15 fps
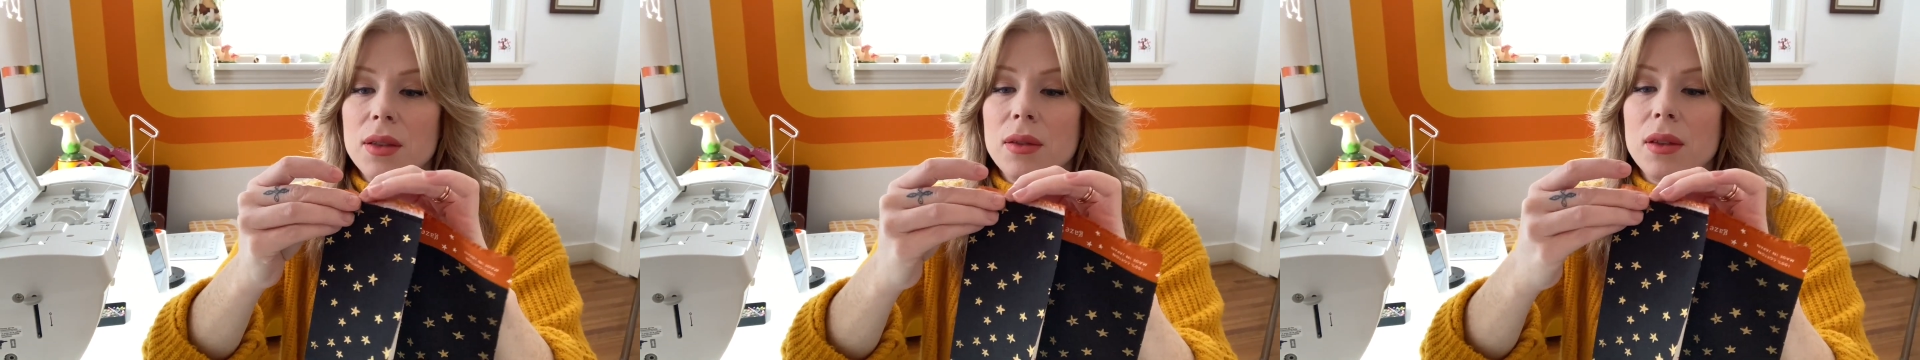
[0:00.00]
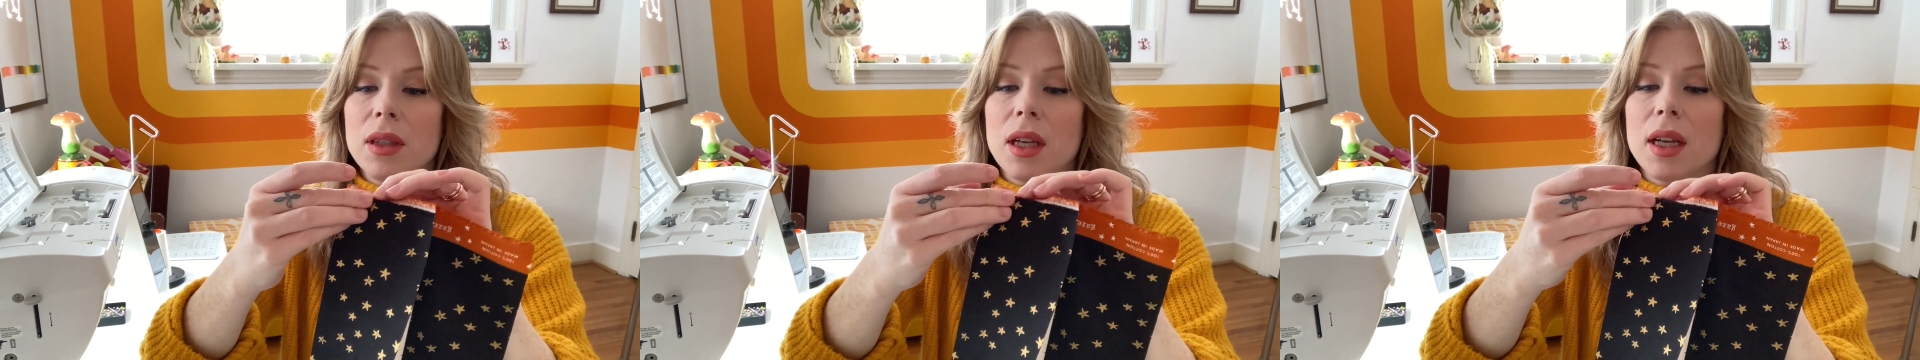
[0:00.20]

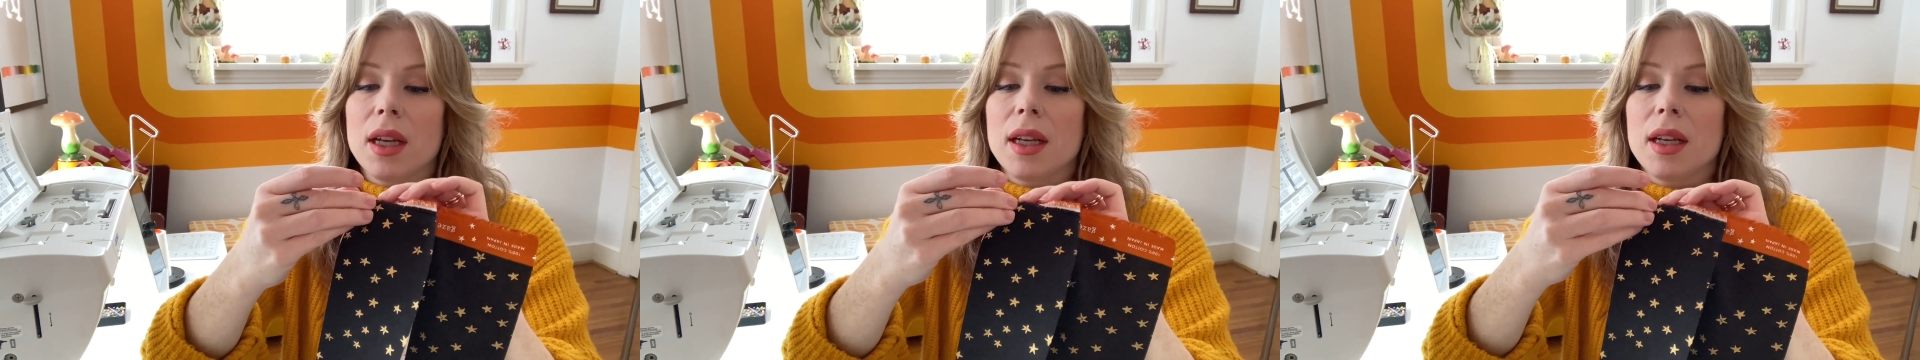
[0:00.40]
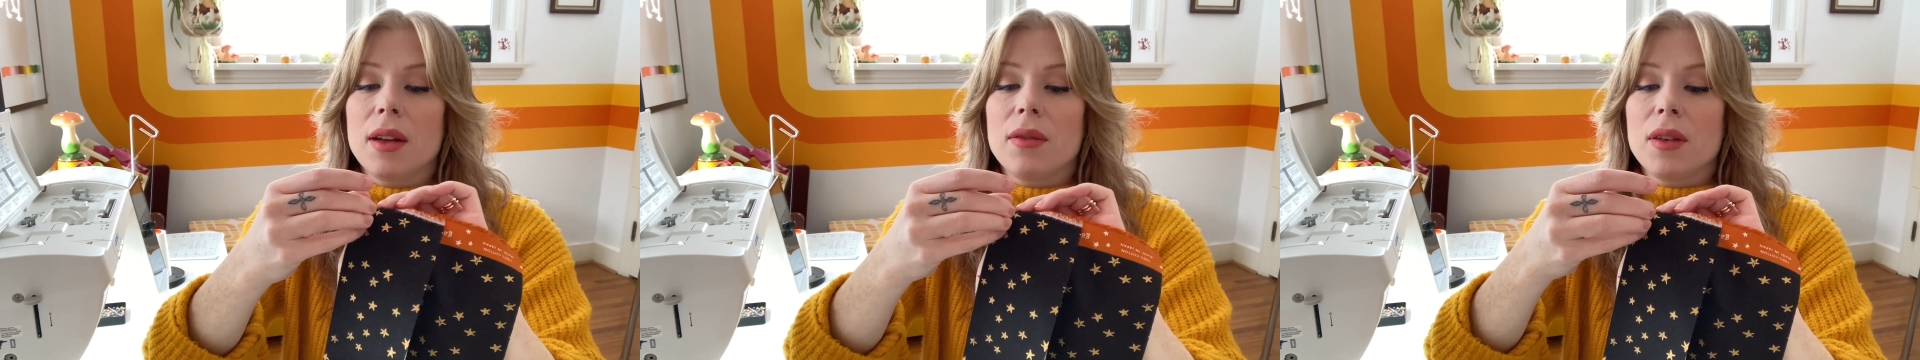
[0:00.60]
to
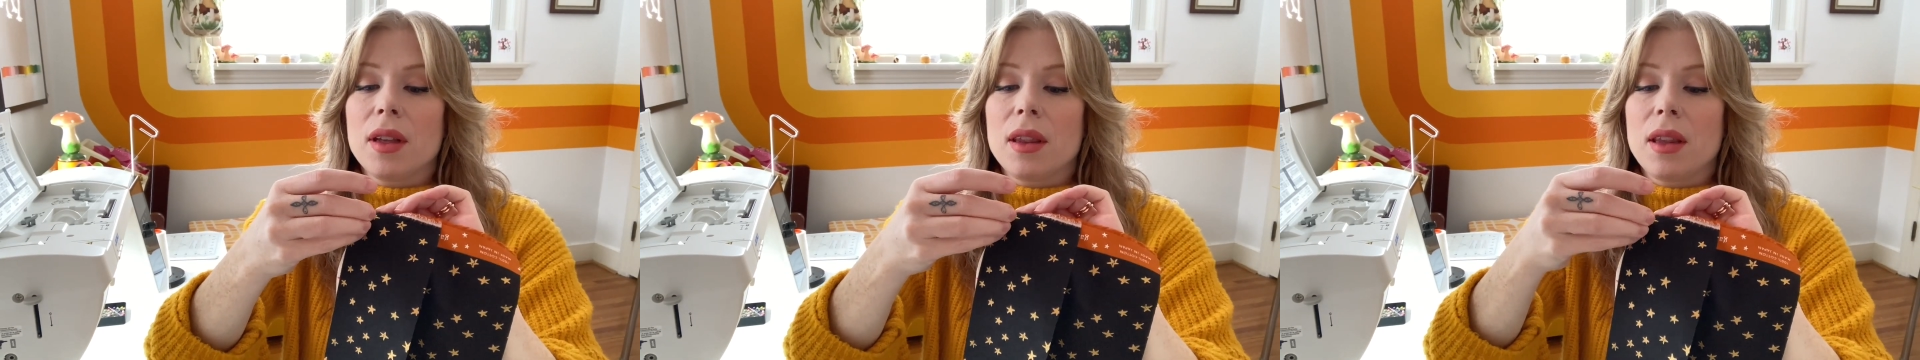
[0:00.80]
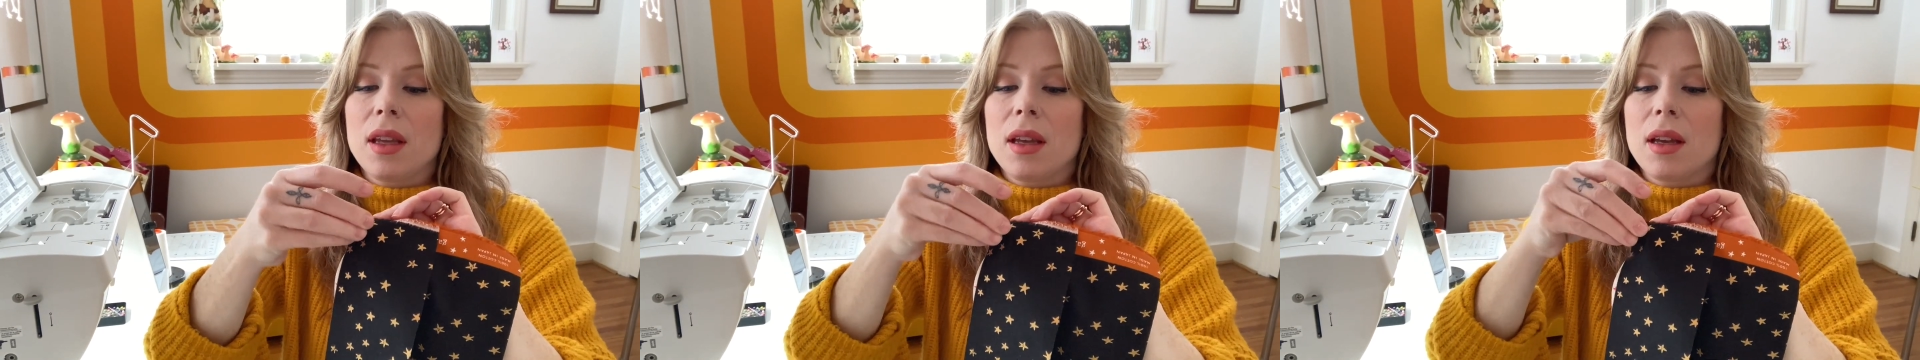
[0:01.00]
line
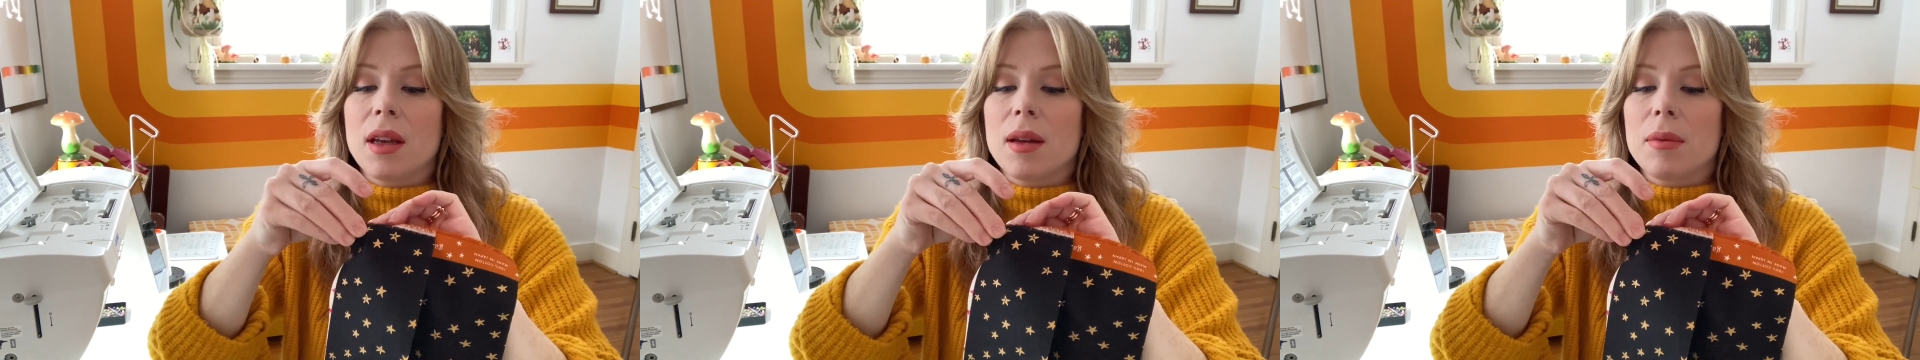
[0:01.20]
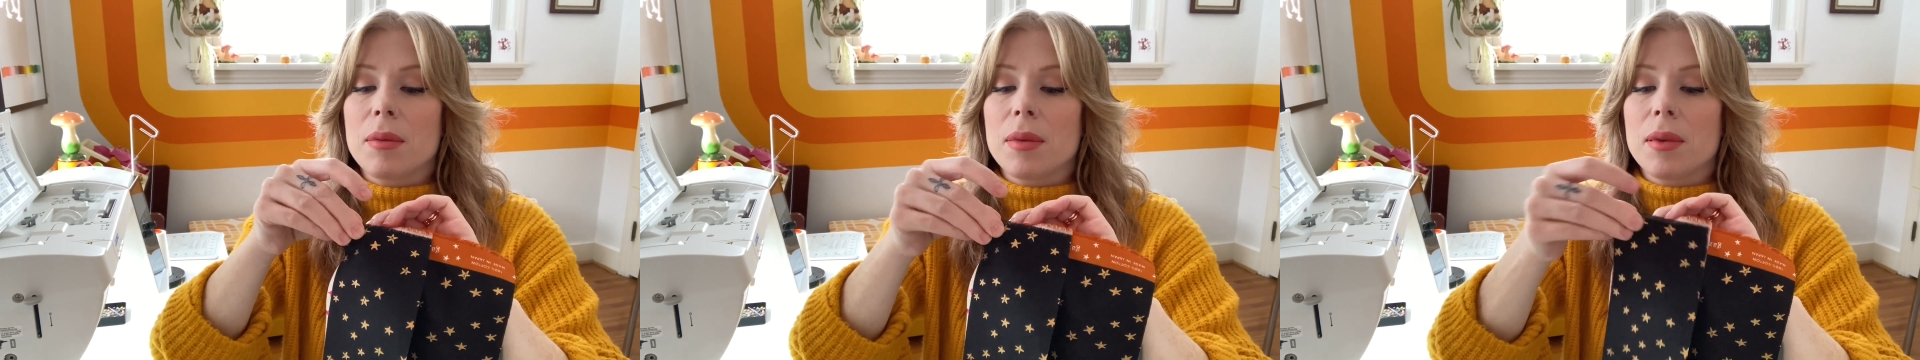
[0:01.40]
everything
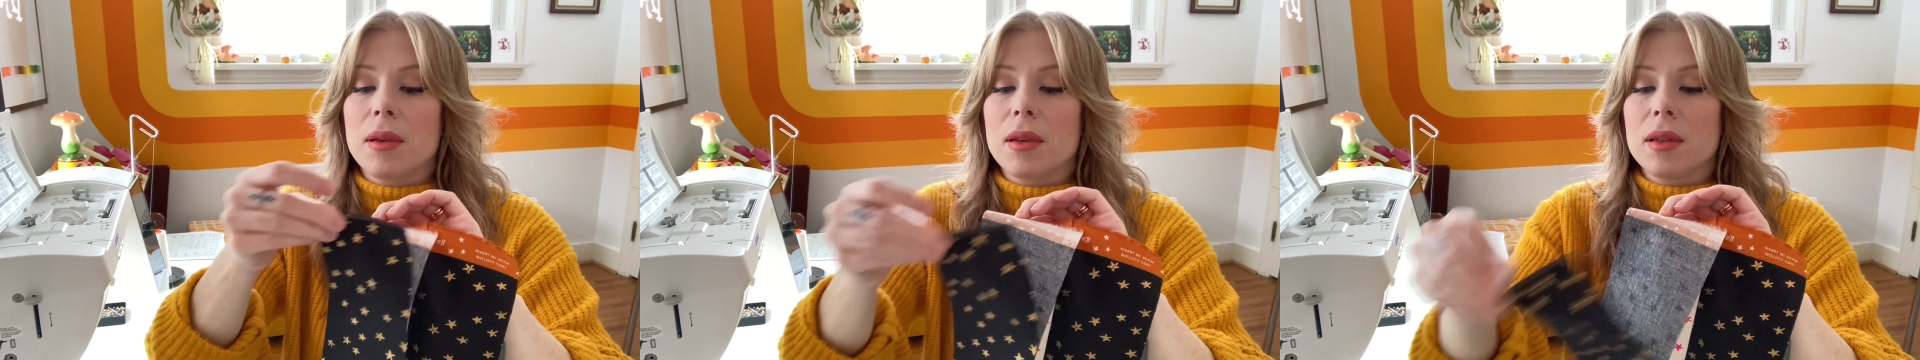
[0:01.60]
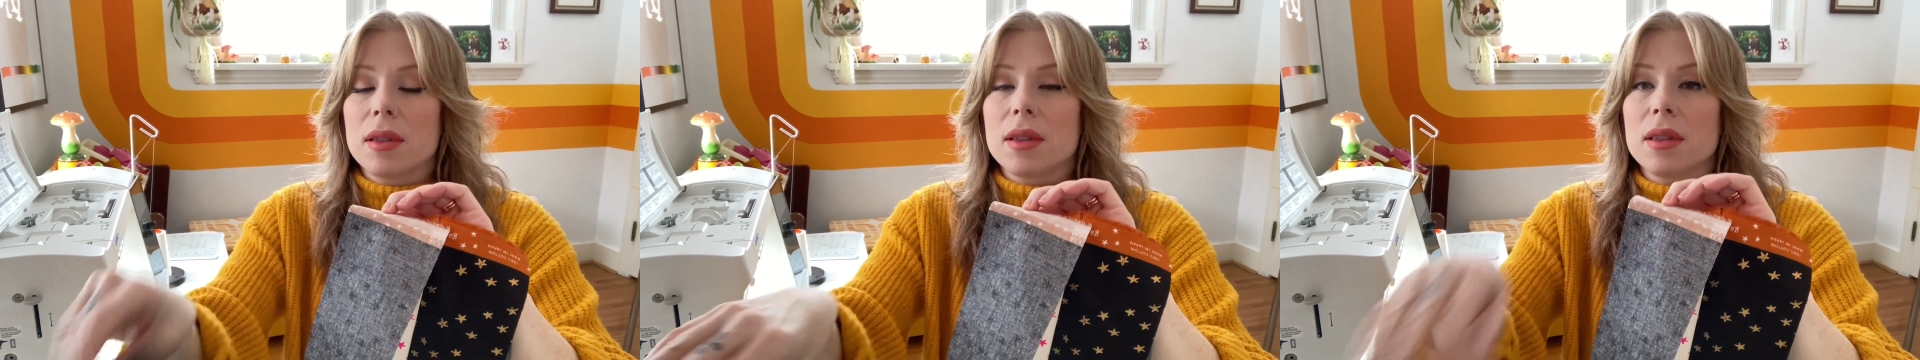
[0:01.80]

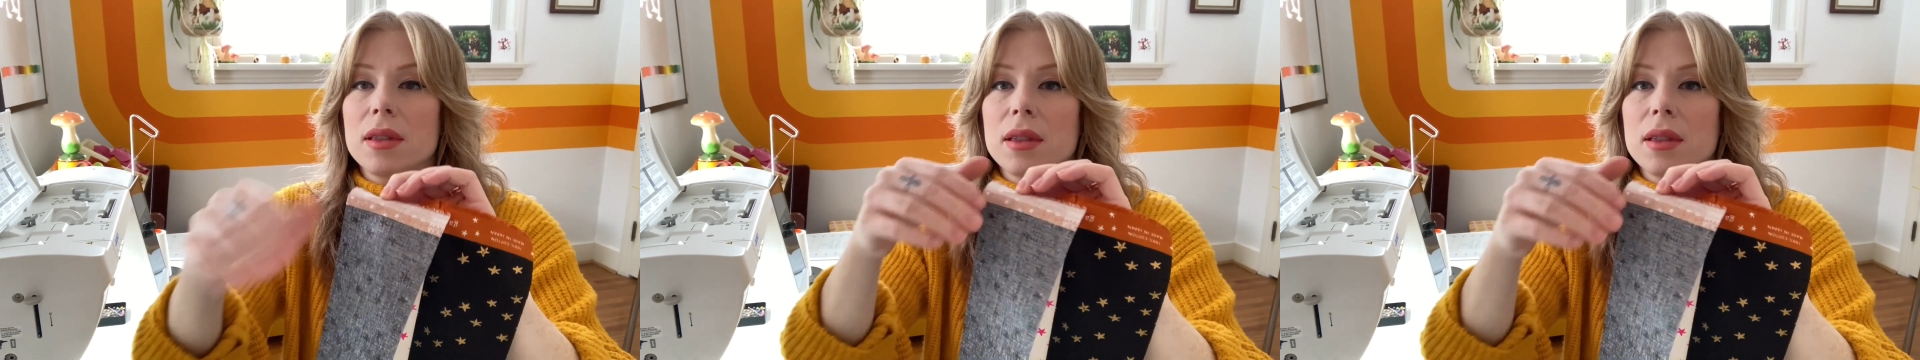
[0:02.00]
up,